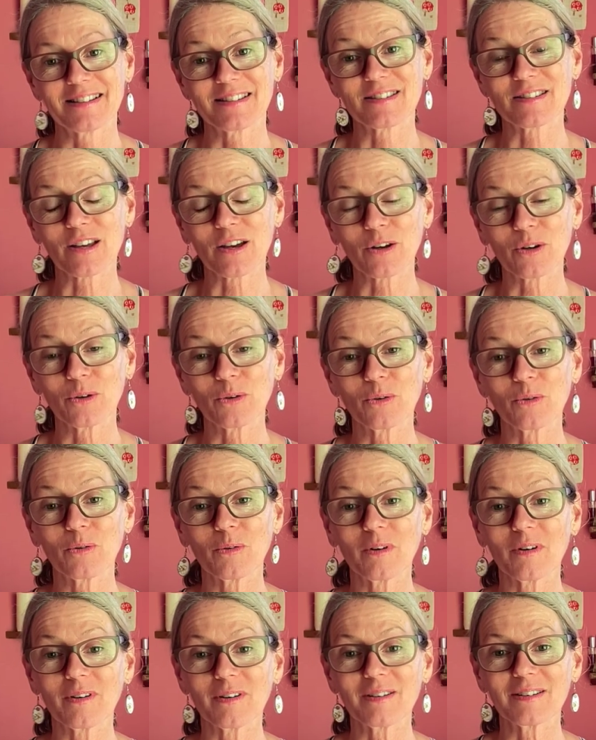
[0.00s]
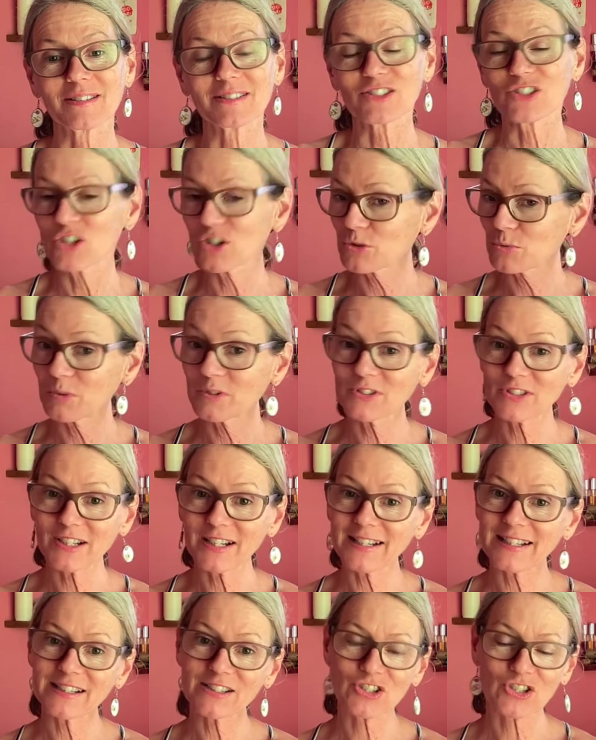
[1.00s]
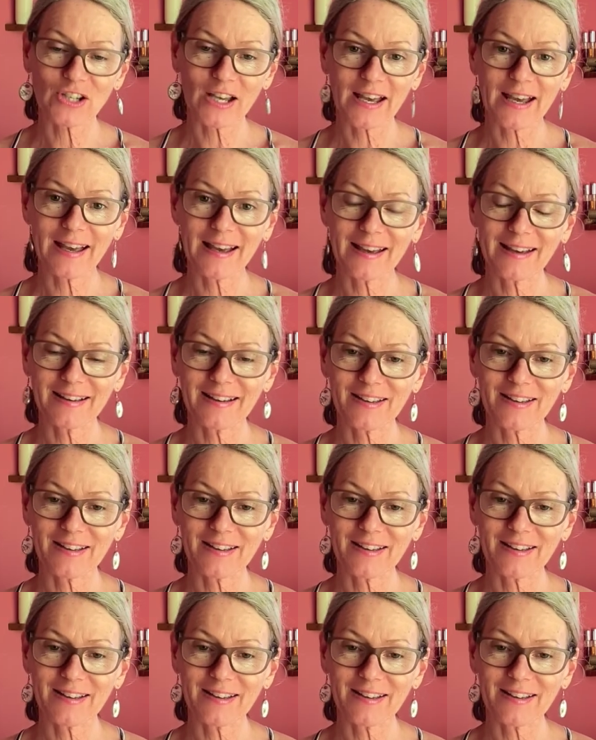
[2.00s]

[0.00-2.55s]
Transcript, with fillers: So just wanted a little share.